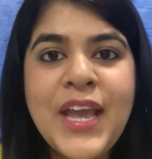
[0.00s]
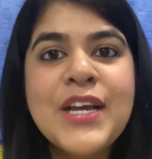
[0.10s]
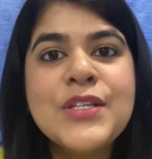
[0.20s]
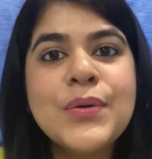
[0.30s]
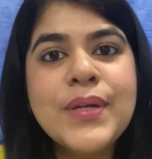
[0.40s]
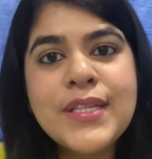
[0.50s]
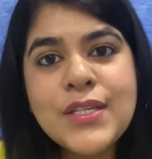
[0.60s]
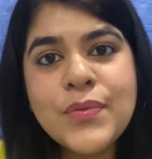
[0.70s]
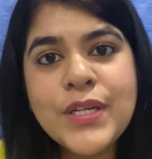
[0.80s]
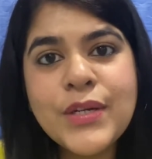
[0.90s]
So in
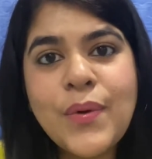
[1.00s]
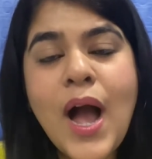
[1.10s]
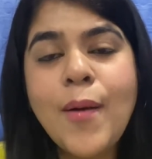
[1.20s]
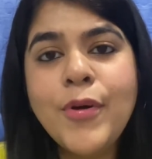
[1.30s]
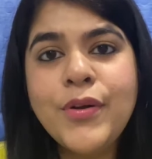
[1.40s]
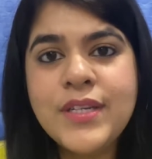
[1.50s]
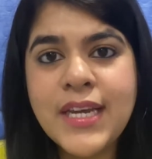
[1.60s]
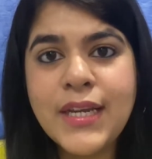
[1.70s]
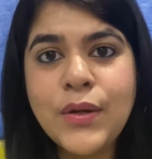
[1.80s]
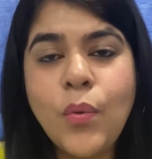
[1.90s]
this video, I'm going to
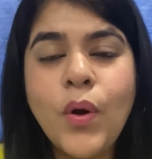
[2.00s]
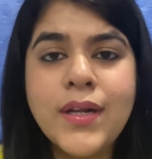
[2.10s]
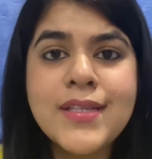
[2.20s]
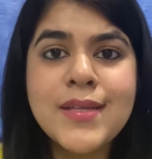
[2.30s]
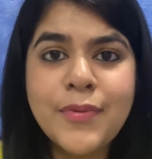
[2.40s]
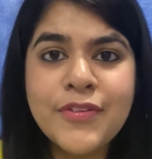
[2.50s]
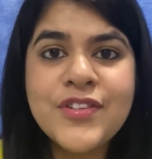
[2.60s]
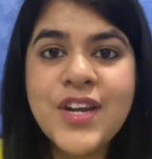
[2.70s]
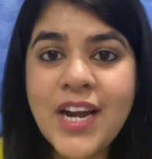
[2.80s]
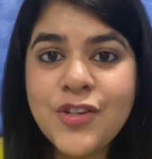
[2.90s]
tell you what are some of the
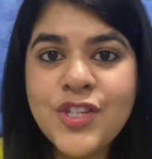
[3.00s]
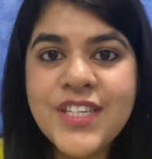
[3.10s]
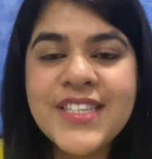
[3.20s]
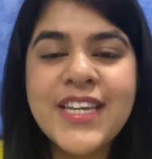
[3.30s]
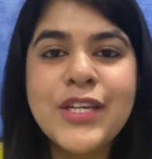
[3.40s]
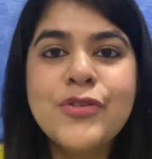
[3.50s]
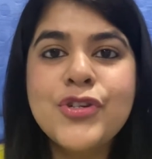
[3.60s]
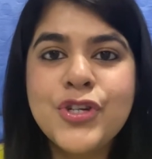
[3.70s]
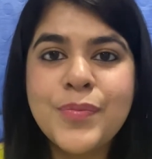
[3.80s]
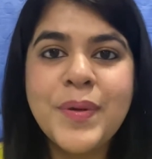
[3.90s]
strategies that you
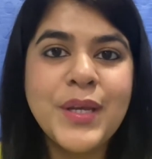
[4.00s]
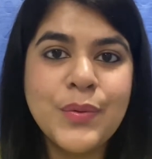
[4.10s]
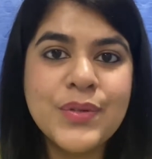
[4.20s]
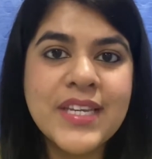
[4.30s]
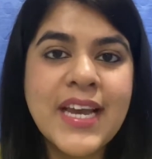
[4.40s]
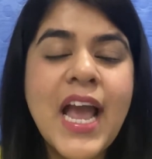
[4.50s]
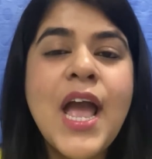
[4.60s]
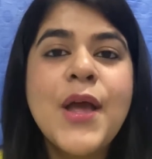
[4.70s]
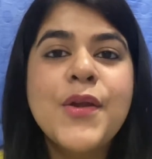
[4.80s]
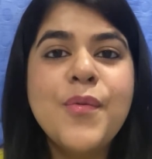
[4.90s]
should be using
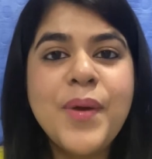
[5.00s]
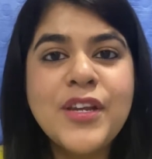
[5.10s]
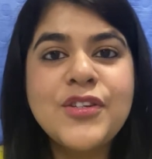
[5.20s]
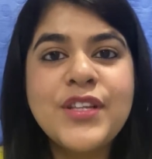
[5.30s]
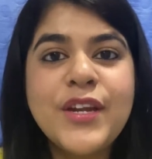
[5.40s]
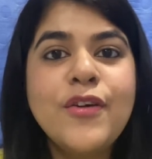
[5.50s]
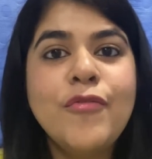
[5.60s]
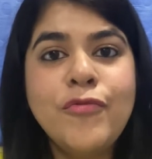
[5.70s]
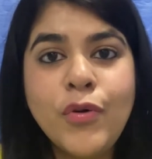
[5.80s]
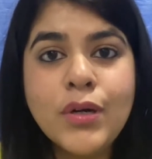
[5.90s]
to make sure that you're
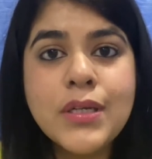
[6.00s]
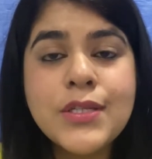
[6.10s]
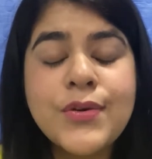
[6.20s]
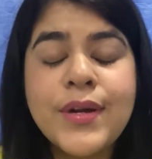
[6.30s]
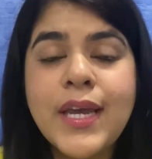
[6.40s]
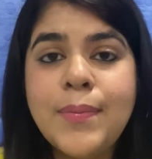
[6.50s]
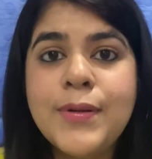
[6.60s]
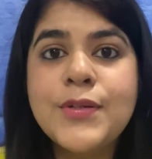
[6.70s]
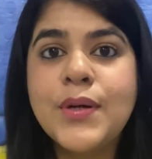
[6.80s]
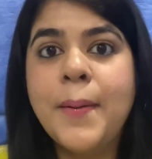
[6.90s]
focused, you're able
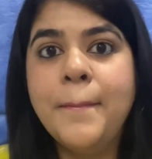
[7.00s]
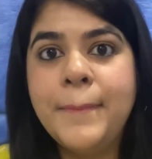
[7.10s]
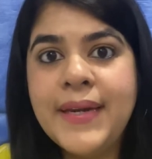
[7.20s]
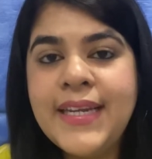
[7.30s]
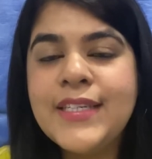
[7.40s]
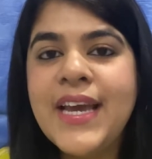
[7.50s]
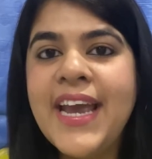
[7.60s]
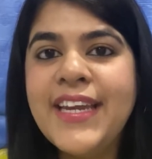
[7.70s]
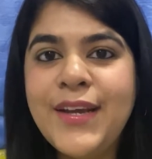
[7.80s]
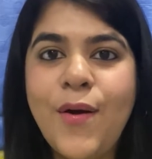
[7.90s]
to complete
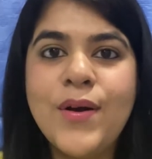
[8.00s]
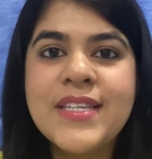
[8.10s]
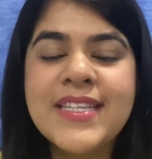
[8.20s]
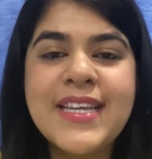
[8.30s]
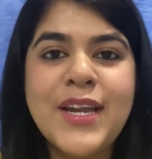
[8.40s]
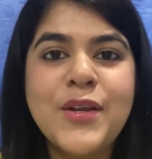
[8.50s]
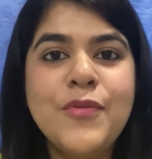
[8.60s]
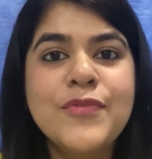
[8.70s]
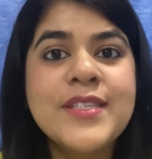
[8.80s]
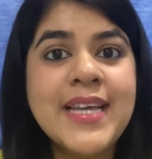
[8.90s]
any courses that
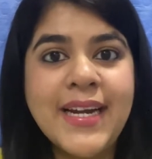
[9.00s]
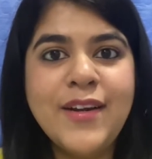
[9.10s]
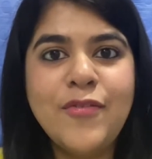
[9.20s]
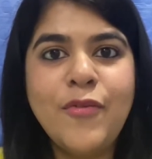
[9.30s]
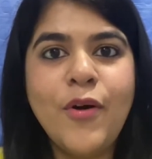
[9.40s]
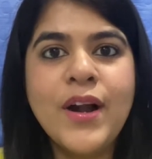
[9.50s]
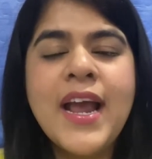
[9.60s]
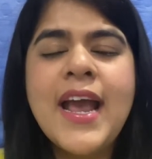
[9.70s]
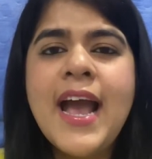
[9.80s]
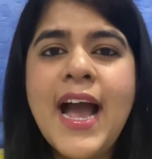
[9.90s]
you've signed up for,
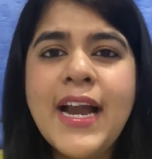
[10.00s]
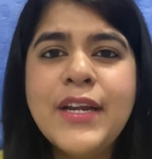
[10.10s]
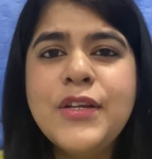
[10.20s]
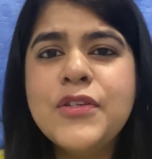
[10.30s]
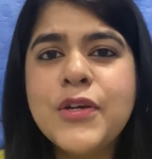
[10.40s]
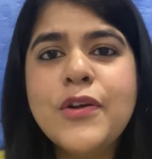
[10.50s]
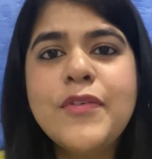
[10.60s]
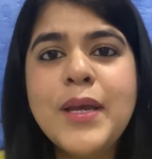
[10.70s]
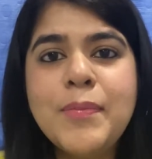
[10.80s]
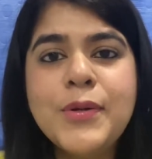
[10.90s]
and you're sort of
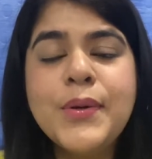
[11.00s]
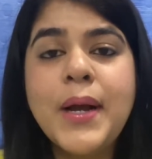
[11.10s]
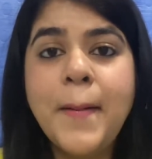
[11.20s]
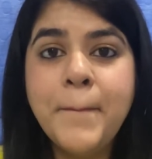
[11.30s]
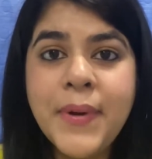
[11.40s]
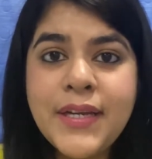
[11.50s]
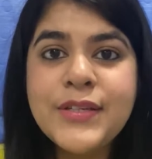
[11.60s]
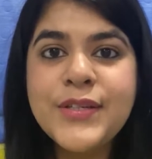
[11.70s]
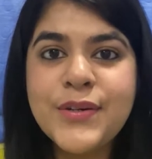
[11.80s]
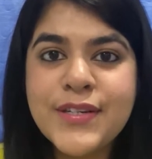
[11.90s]
able to commit
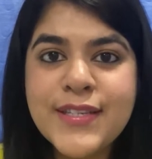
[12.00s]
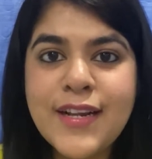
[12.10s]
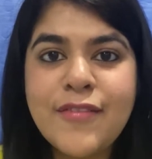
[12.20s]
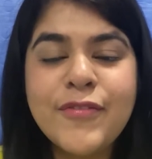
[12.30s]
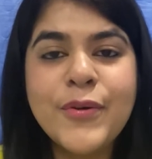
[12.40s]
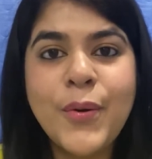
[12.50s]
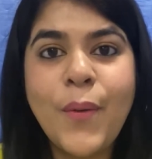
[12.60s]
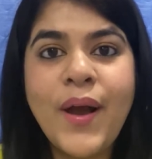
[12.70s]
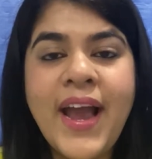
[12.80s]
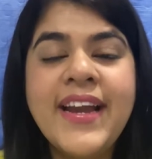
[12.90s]
to yourself to
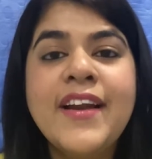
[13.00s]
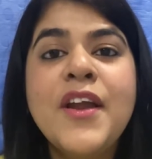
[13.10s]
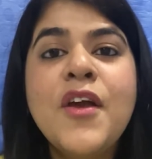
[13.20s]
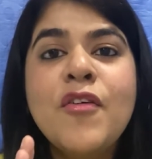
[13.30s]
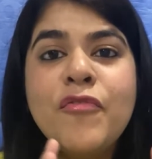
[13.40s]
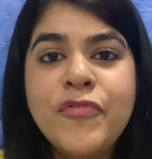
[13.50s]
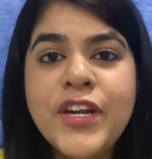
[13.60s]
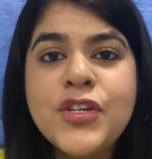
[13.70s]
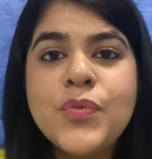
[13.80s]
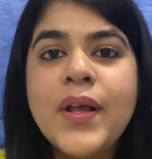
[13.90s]
go ahead and
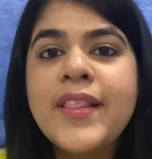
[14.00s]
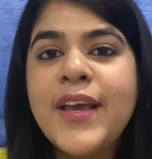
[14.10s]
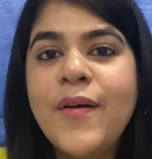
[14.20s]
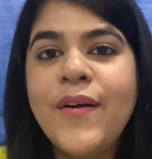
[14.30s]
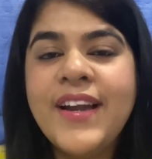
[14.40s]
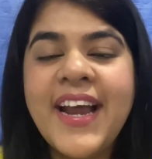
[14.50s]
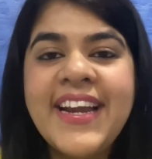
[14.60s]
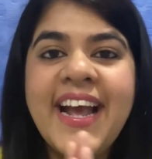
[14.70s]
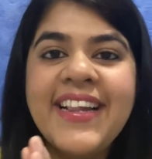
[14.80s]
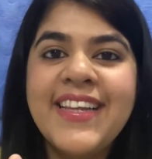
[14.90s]
finish one thing online
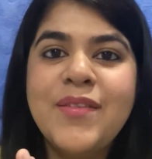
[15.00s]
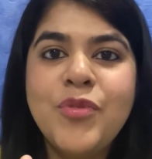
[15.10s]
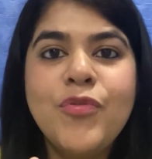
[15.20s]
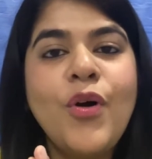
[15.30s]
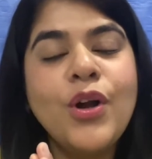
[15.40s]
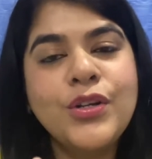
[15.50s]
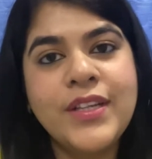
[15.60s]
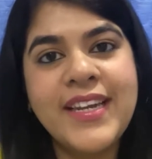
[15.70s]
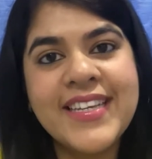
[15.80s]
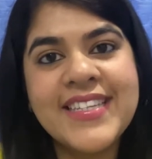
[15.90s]
and then move on to
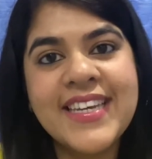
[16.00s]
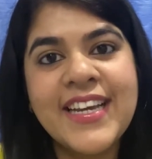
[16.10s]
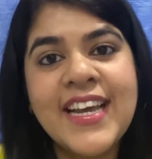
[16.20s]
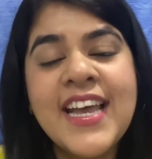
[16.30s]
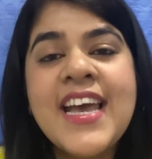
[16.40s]
the next thing.